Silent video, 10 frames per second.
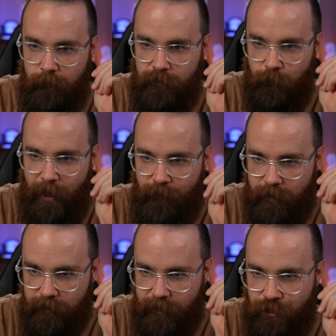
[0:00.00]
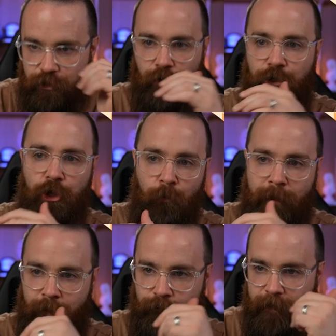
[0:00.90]
So we have like a section called
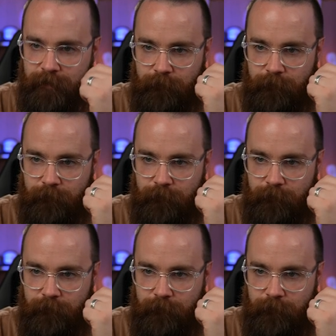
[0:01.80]
Human Interface